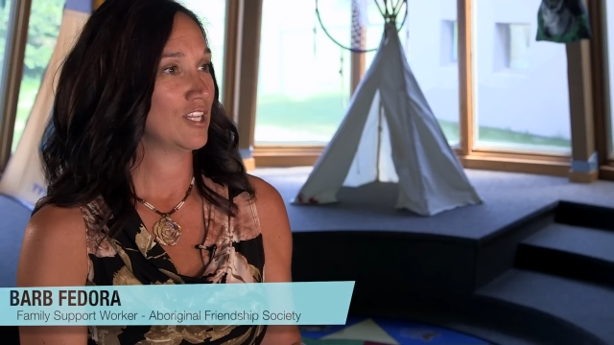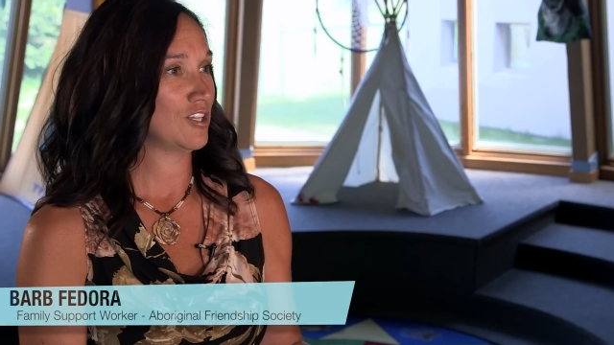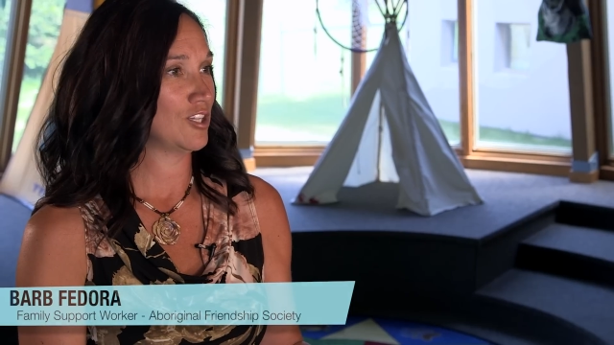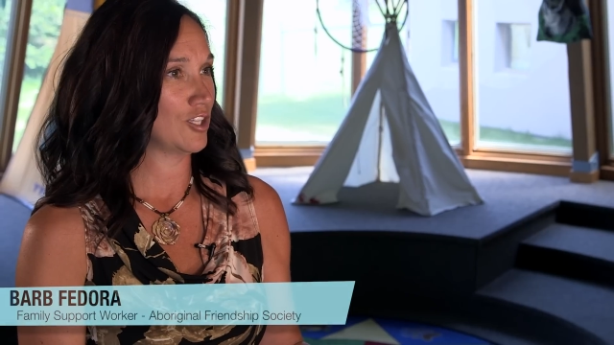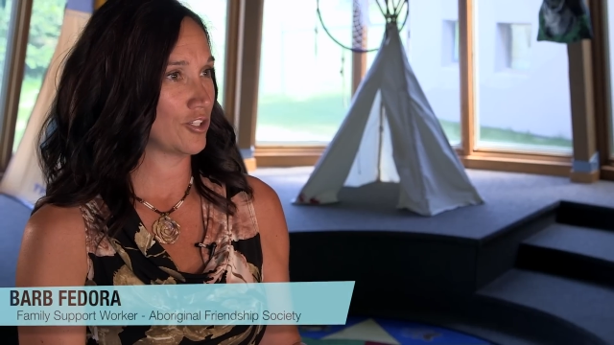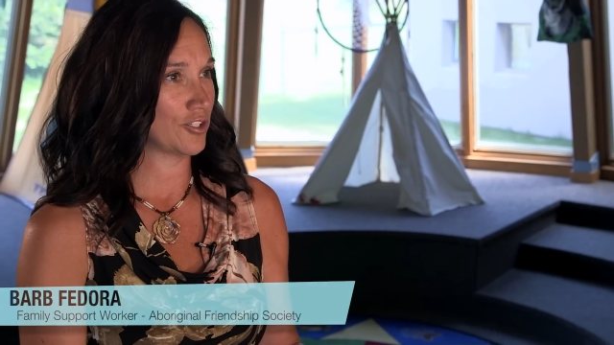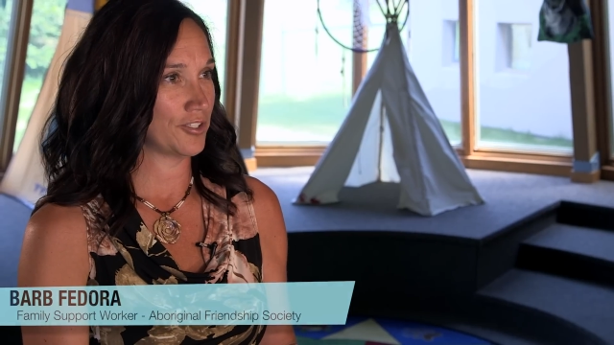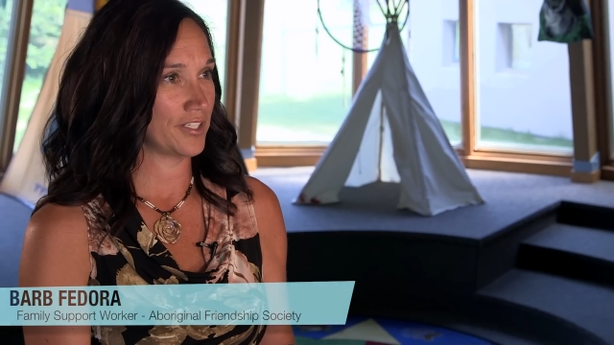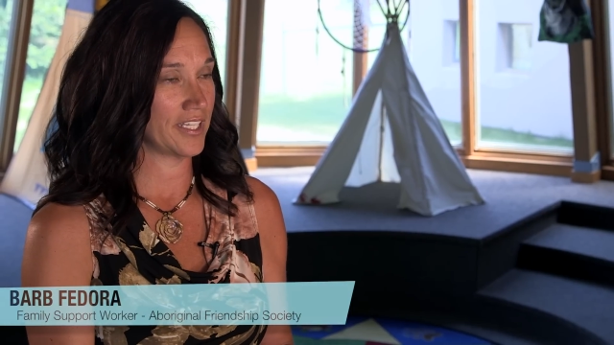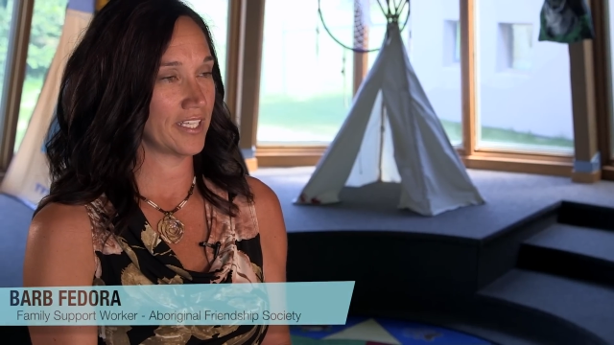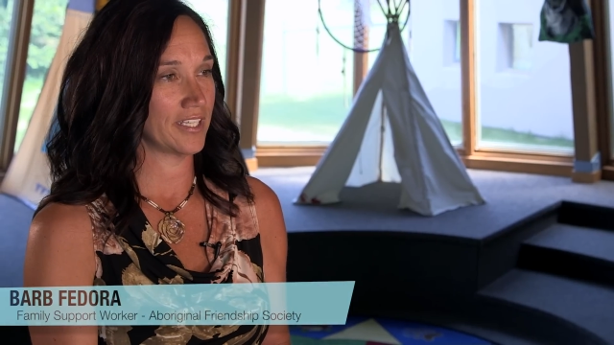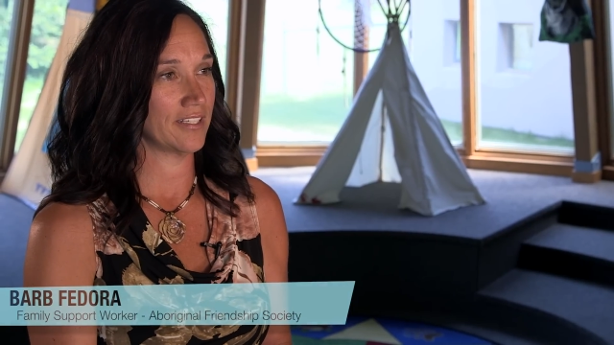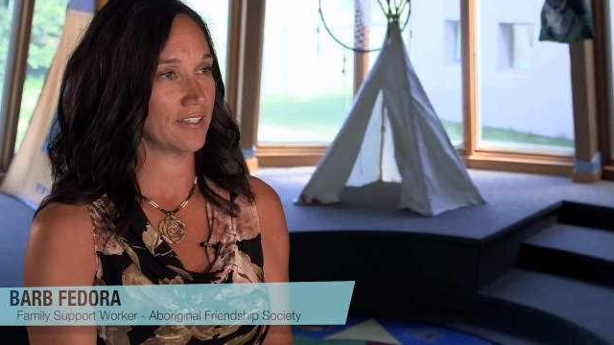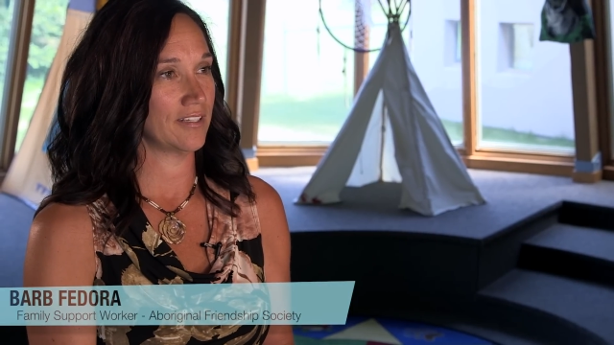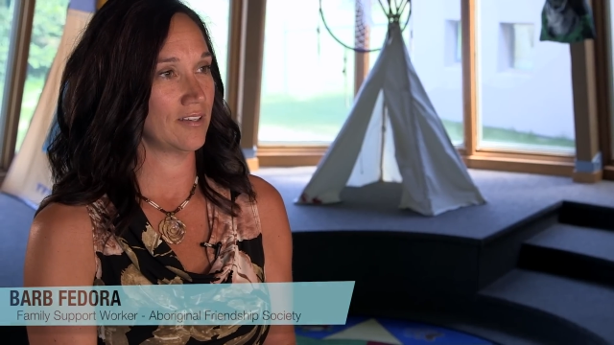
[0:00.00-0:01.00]

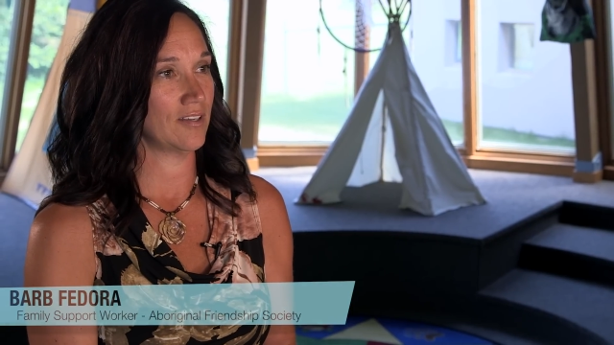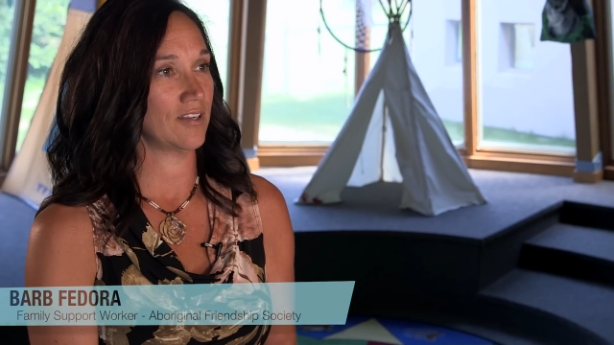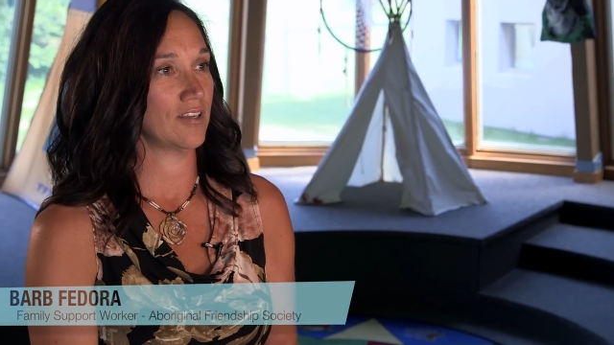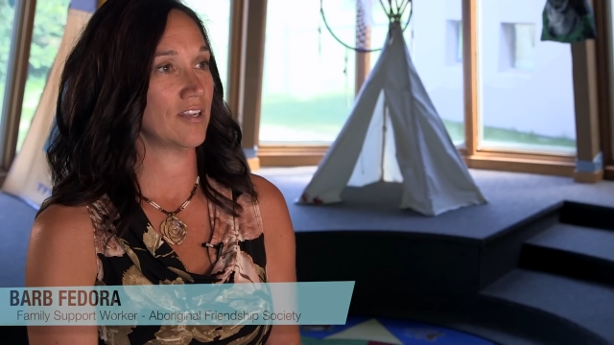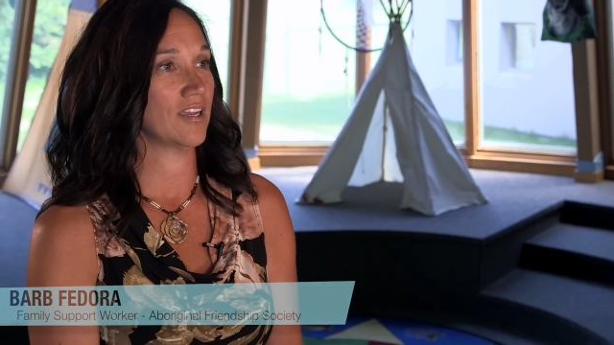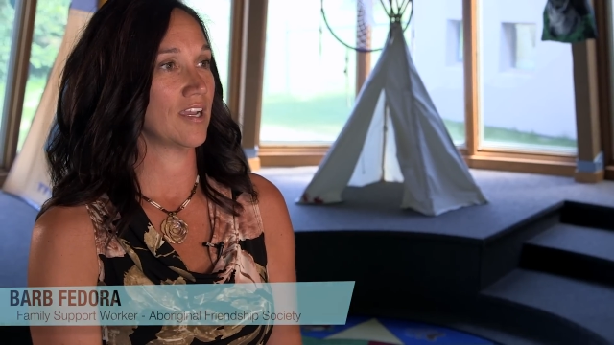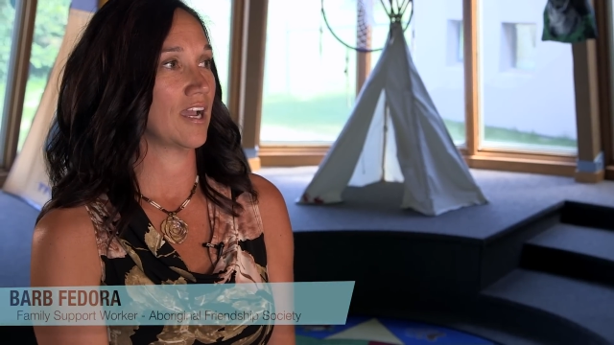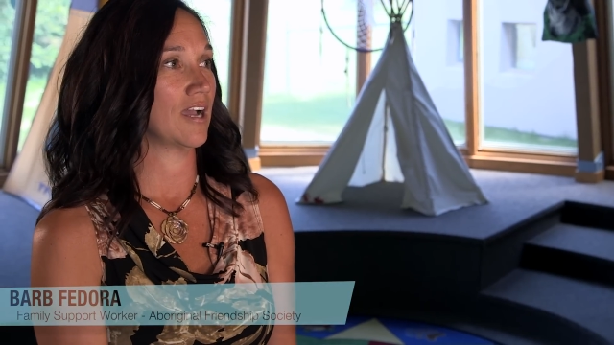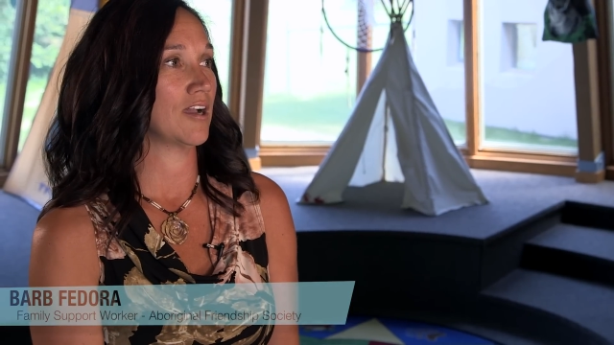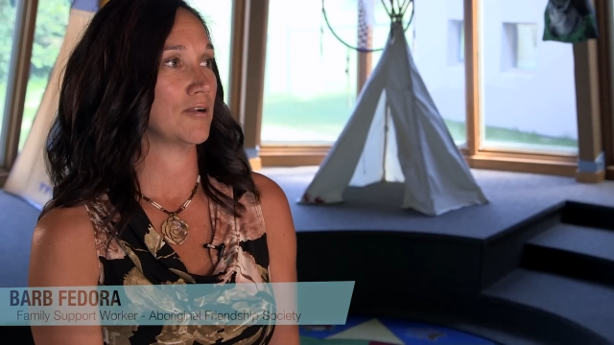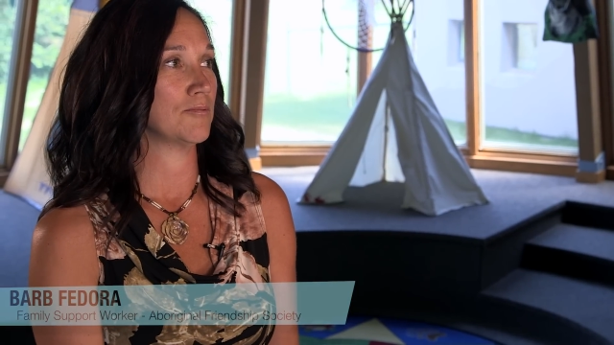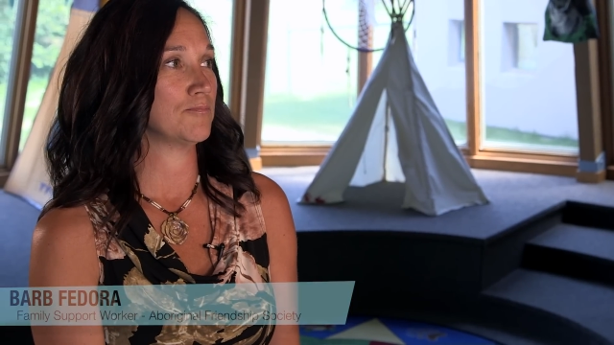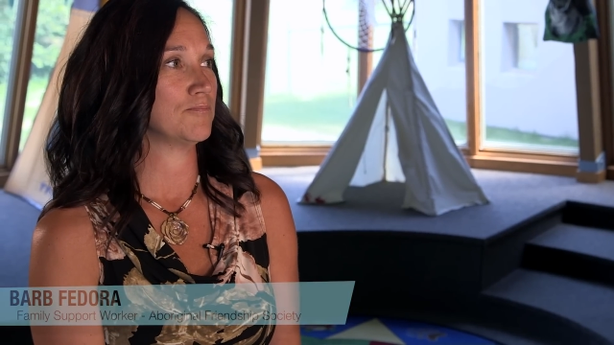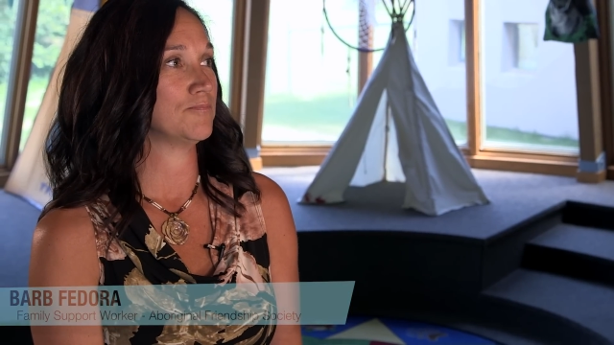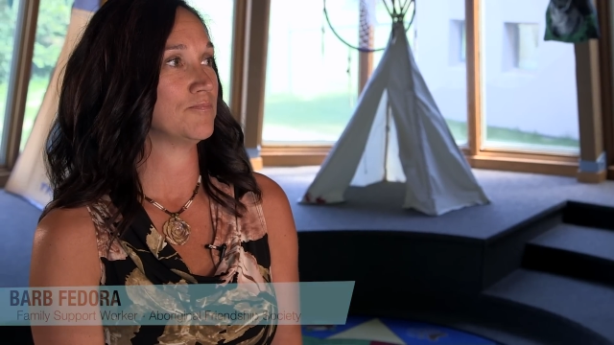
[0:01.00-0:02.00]
learning
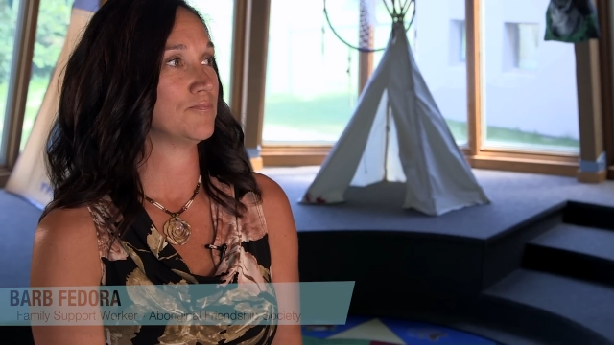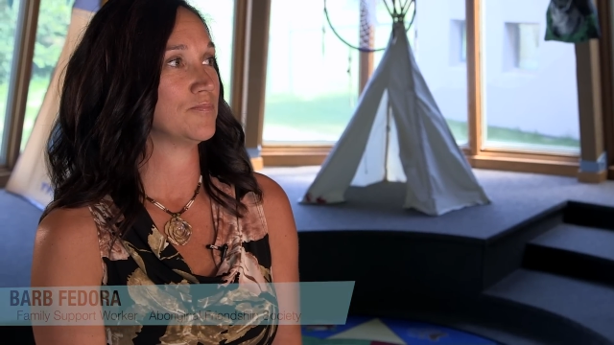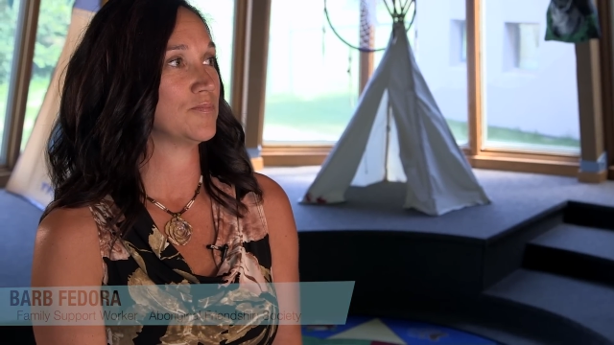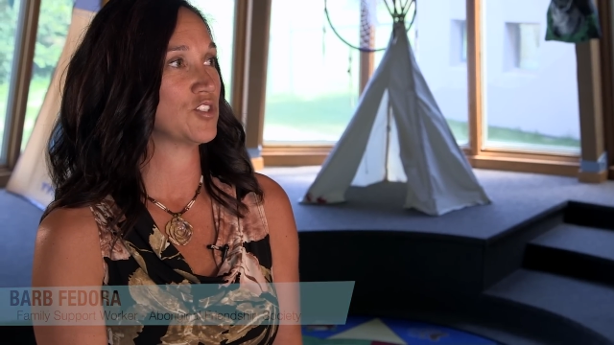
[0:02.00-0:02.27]
and